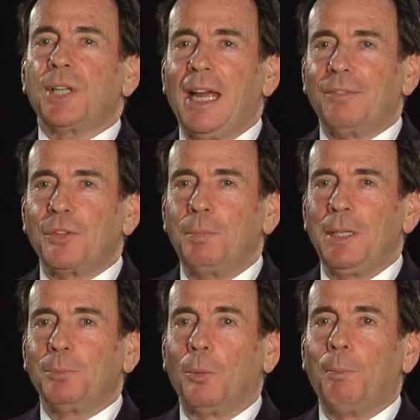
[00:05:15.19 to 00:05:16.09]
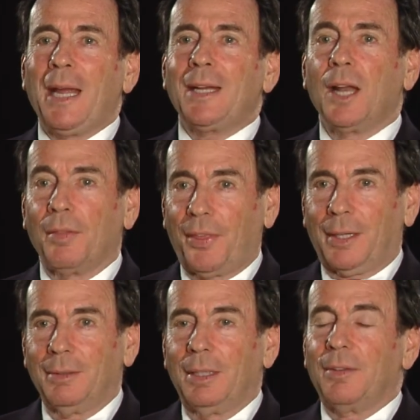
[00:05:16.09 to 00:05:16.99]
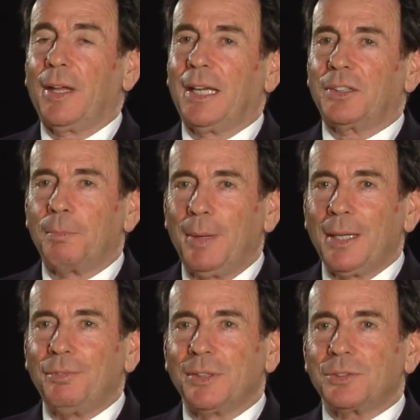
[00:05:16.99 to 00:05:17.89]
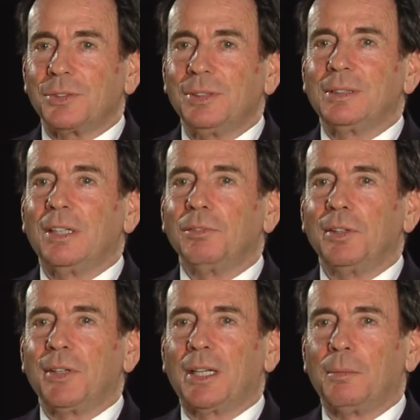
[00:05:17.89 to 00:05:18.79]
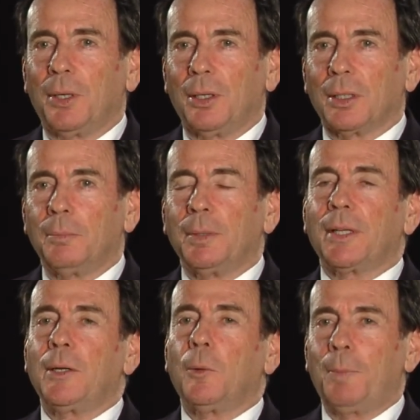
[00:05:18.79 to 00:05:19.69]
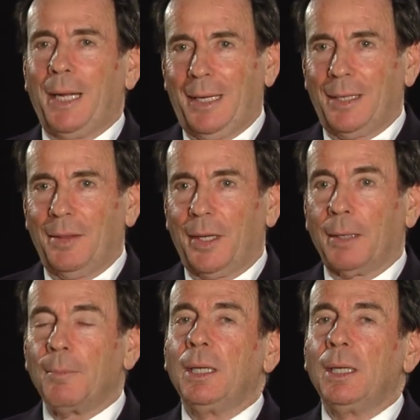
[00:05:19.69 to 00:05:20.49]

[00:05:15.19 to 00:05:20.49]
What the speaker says: half the people pay nothing. They get the benefits of living in America, but they don't pay anything.